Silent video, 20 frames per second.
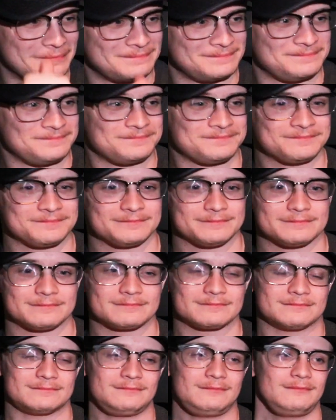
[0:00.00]

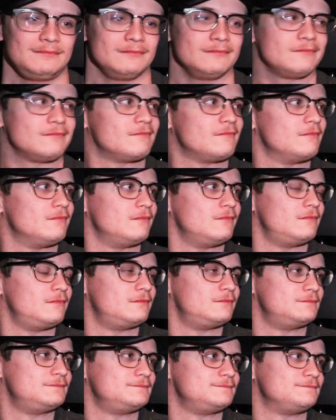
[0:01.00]

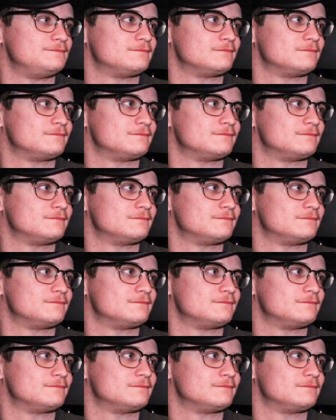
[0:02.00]
(silent)